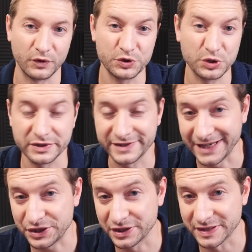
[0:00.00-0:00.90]

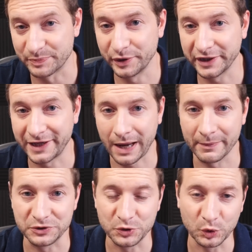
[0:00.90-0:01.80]
Virtualization is a pretty
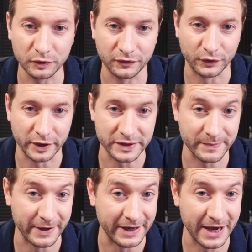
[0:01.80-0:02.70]
common tool for us
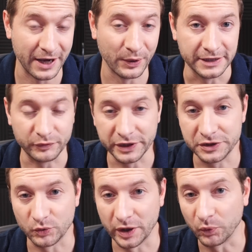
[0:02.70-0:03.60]
by now. If we need
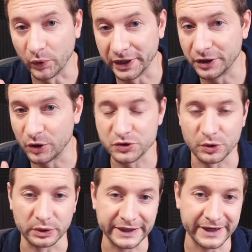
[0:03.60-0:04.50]
to run Windows
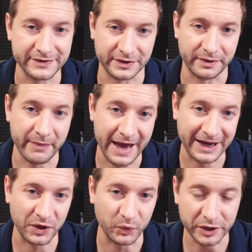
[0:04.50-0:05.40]
or Linux on a
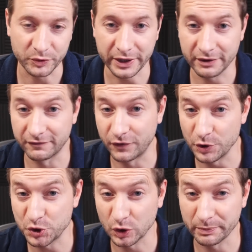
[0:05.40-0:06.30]
Mac, we create a
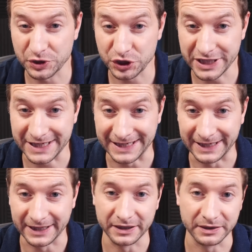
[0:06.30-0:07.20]
virtual
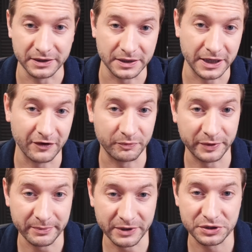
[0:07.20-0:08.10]
machine and have
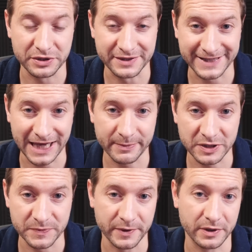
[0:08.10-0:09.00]
pretty much the same
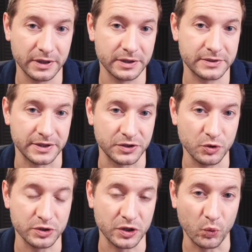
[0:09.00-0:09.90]
experience as
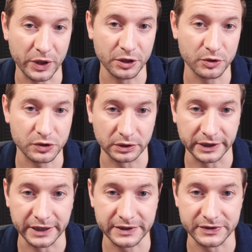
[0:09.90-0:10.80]
using Windows or
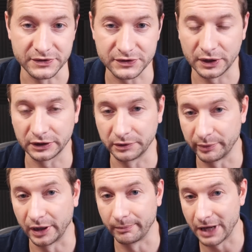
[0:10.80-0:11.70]
Linux installed on
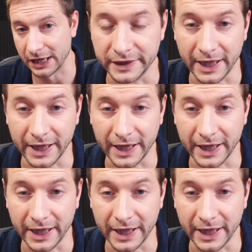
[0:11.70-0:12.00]
bare metal.